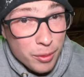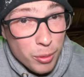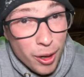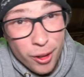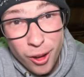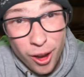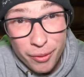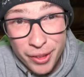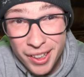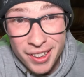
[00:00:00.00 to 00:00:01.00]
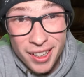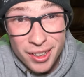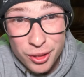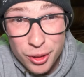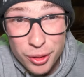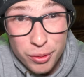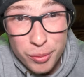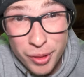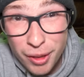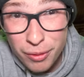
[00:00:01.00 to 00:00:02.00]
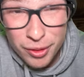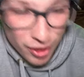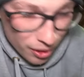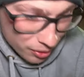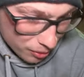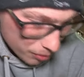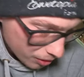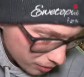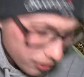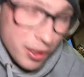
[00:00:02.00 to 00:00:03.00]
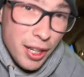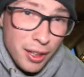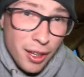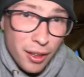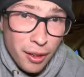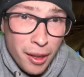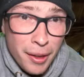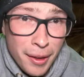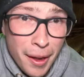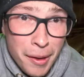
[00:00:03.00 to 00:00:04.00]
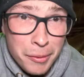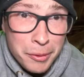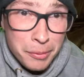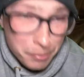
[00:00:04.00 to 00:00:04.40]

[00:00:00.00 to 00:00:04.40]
where a lot of it is used from different types of milk, aka cows.